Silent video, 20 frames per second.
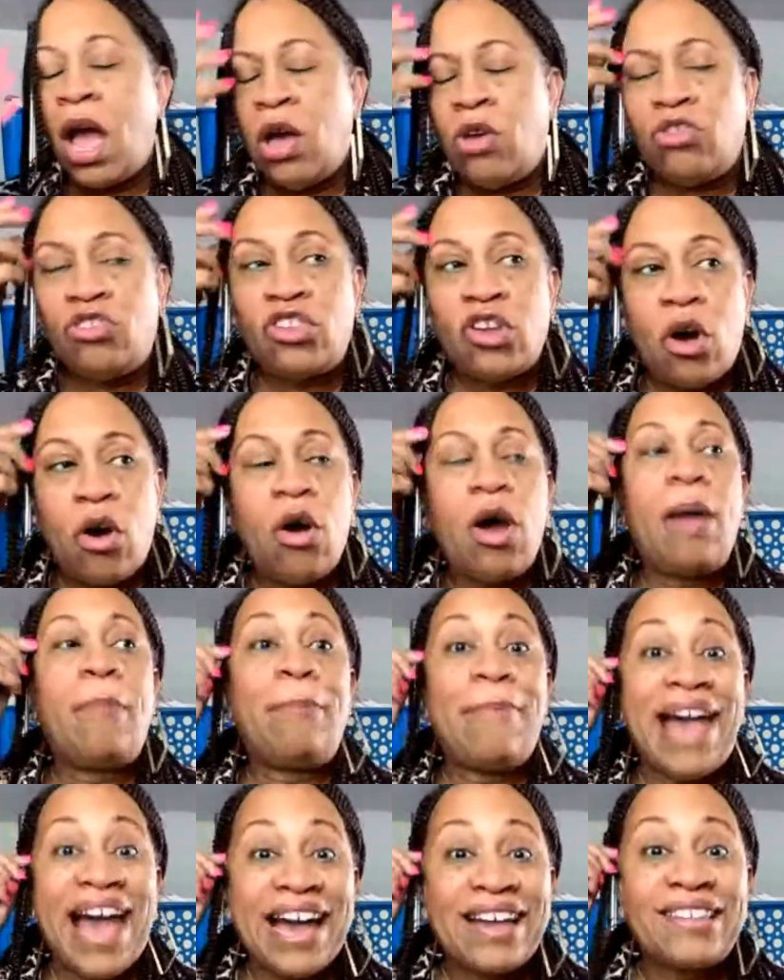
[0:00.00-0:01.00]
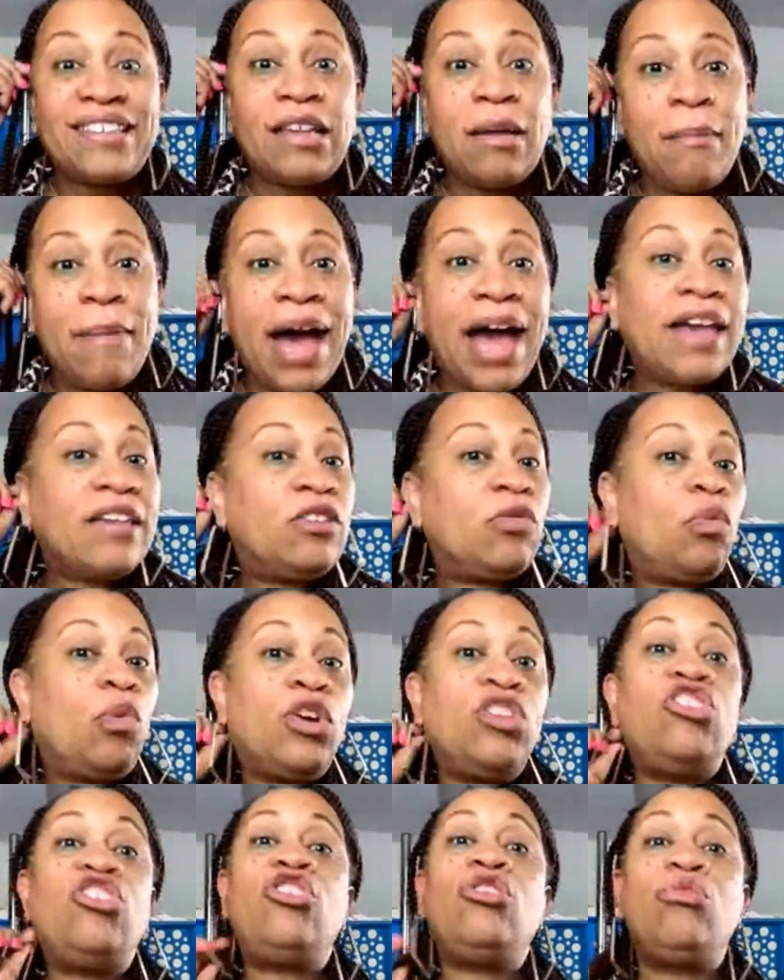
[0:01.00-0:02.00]
So maximize
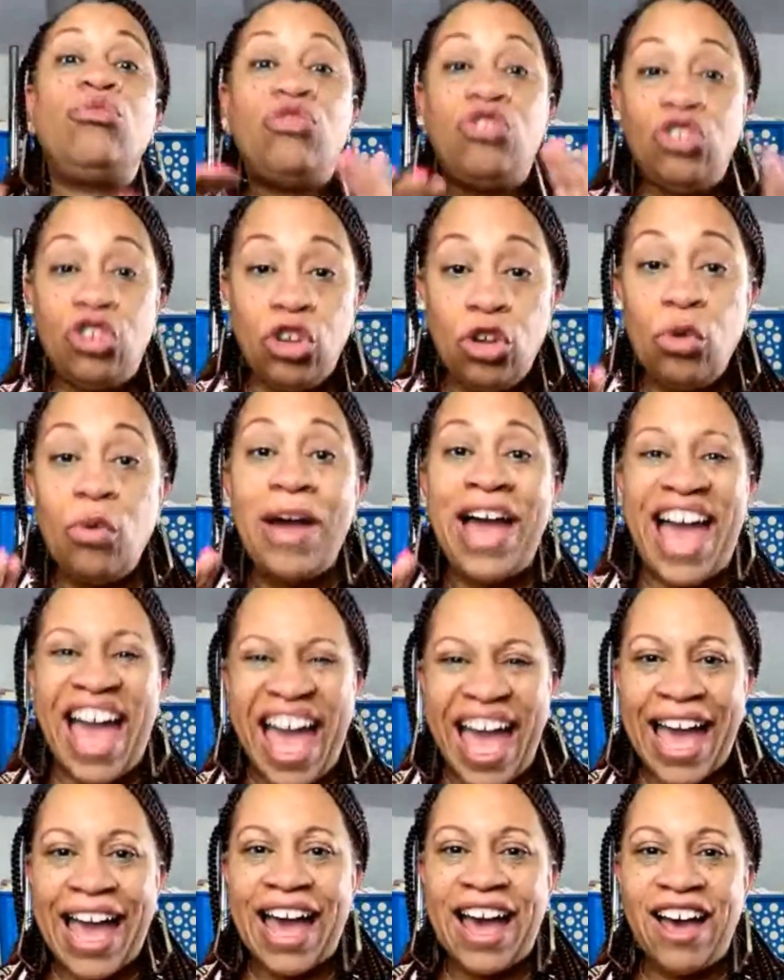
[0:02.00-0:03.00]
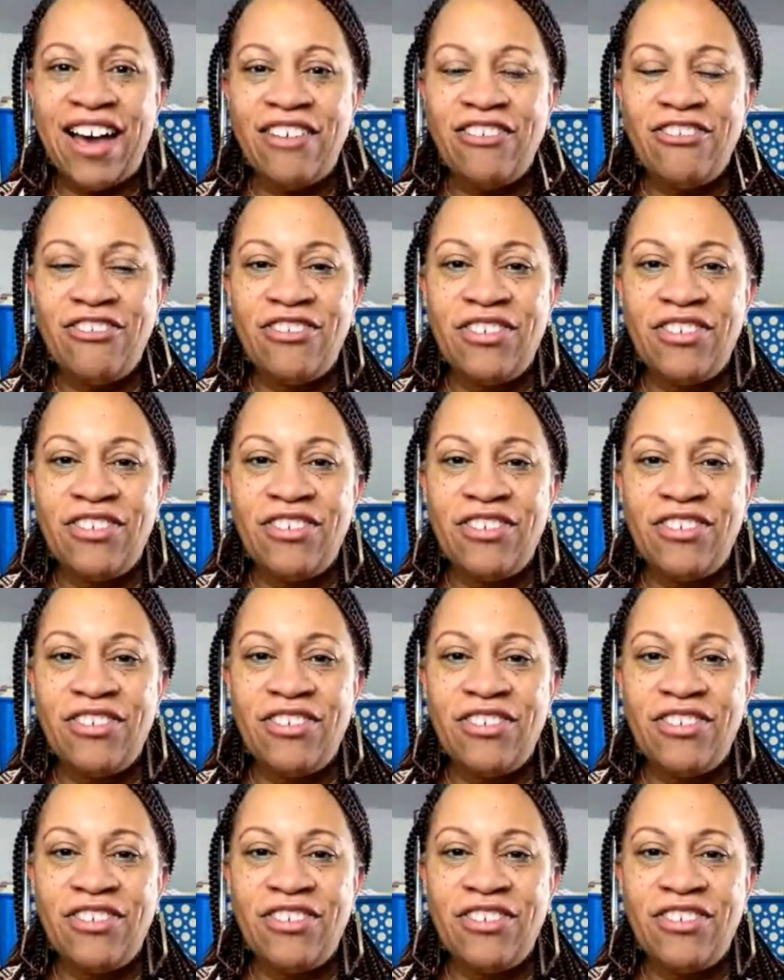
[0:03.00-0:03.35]
what you do have